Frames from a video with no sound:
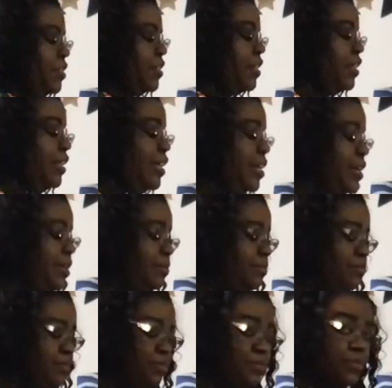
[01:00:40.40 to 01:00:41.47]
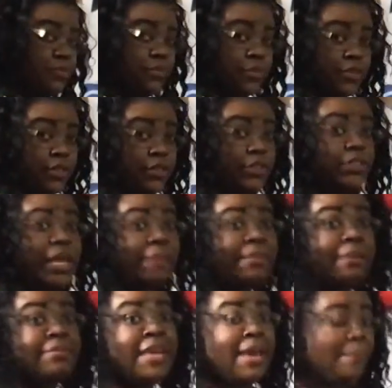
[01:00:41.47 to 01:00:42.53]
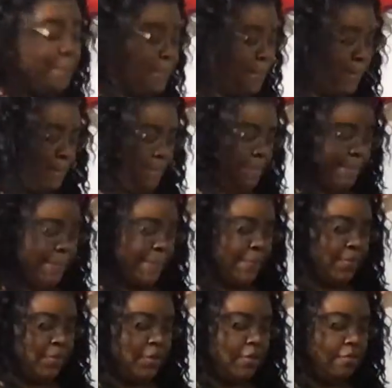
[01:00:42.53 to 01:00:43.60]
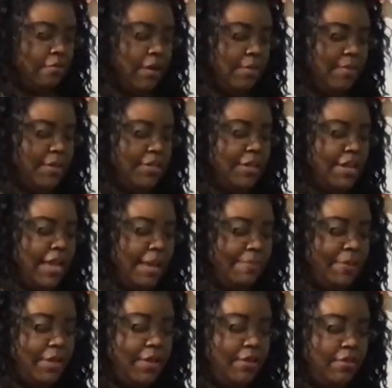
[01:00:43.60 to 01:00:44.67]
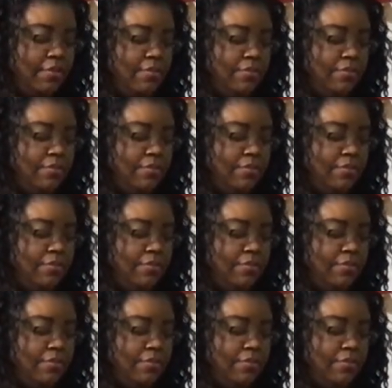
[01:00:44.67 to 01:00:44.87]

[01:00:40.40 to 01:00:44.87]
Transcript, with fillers: it's clear. Little tap, tap, tap. Rub it on your napkin.